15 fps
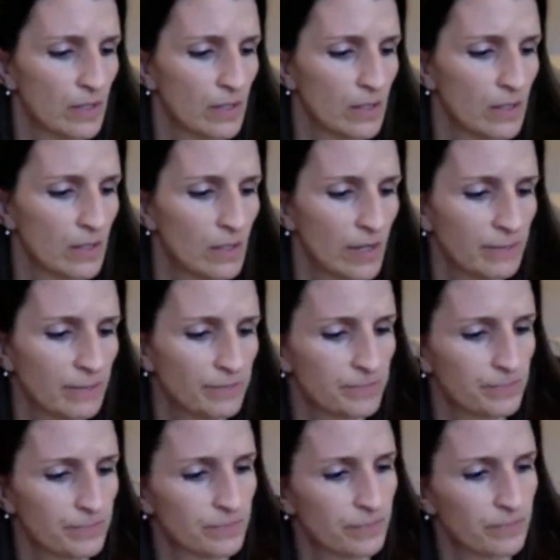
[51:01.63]
Okay.
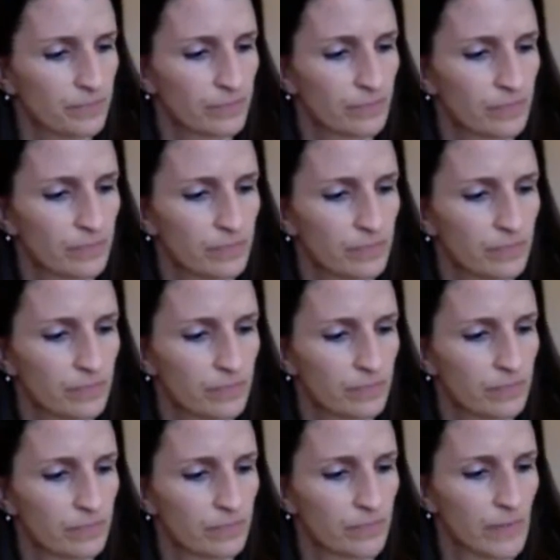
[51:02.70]

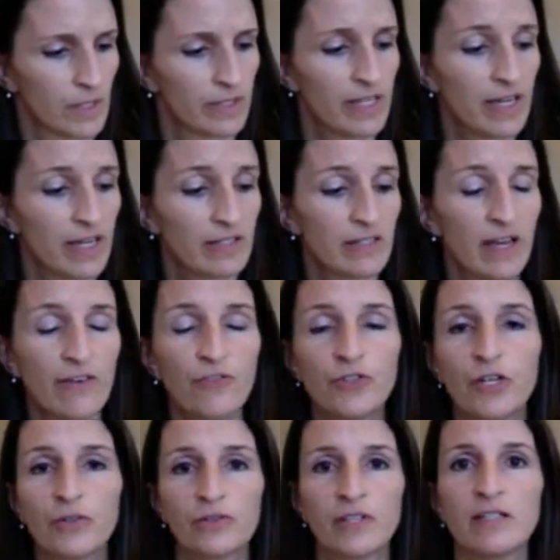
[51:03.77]
Yes,
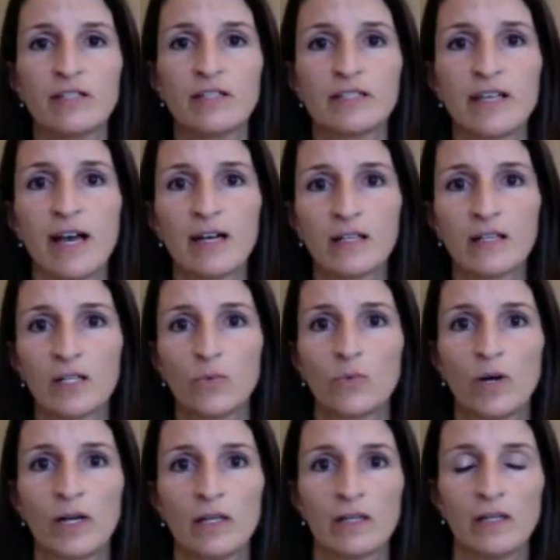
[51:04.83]
Evernote. That is exactly
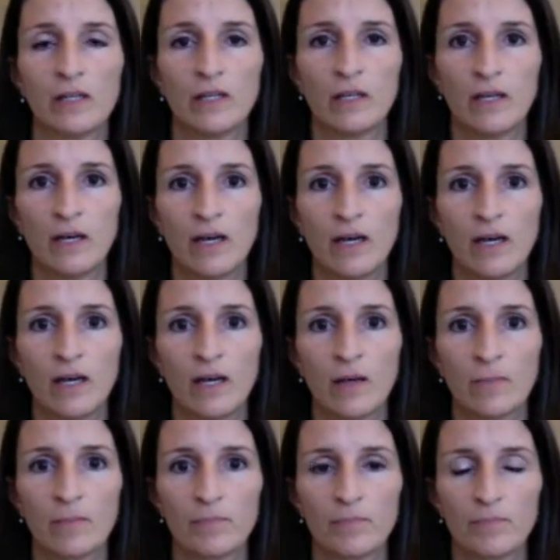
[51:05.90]
what
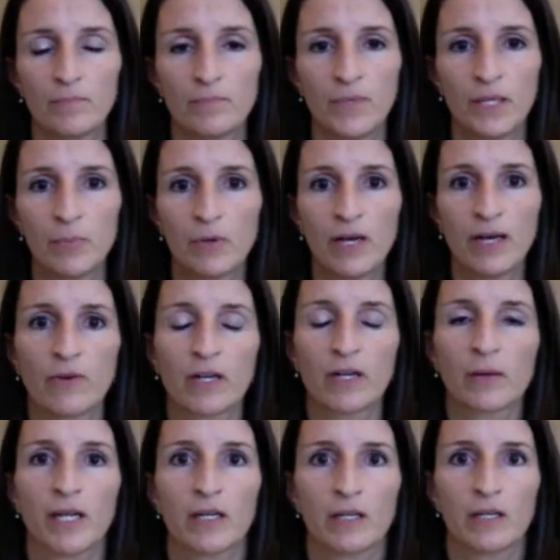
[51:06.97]
people had
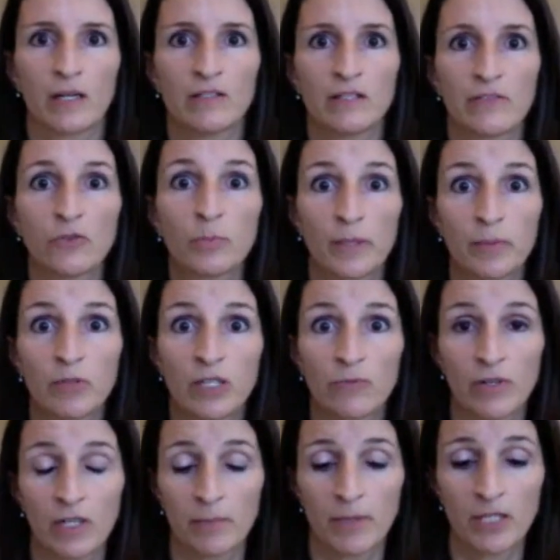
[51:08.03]
recommended. Several people had
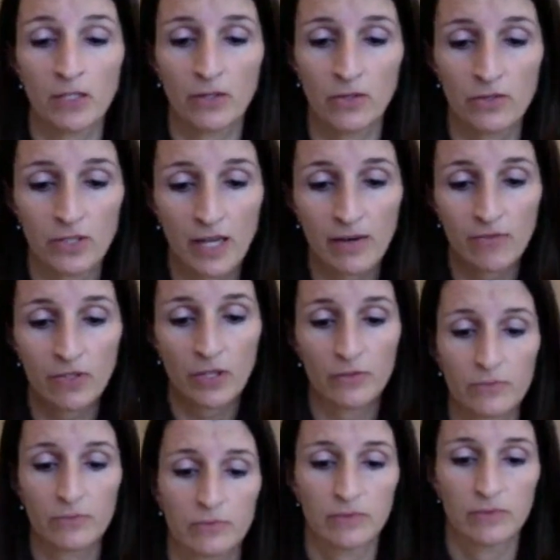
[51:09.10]
recommended using Evernote.
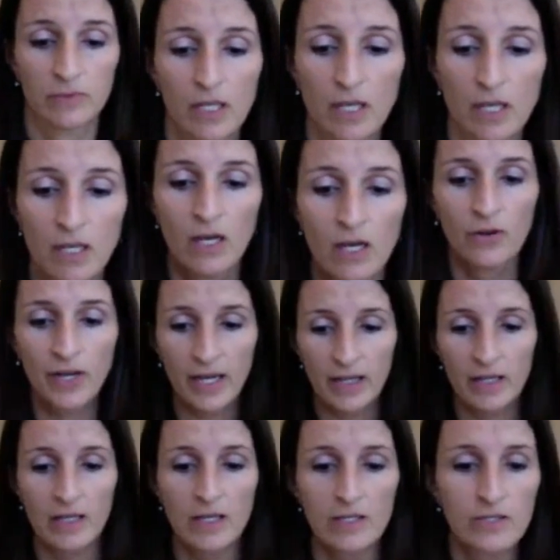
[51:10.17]

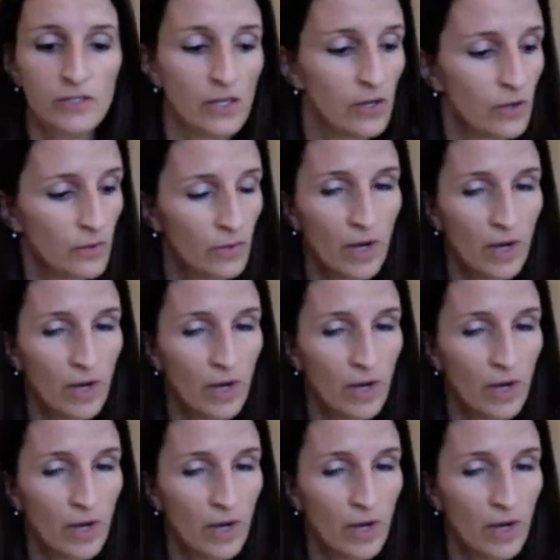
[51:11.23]
Okay, so